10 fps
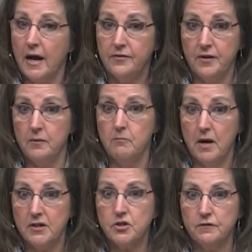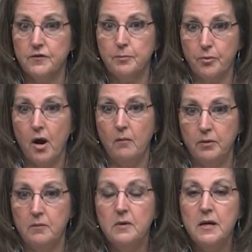I think much of the
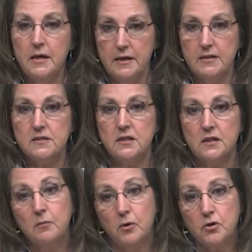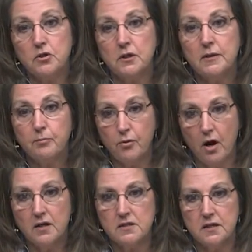problem is the commercially
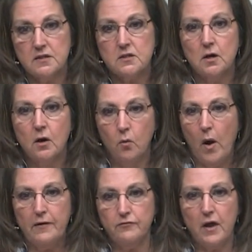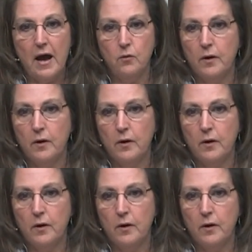processed white flour.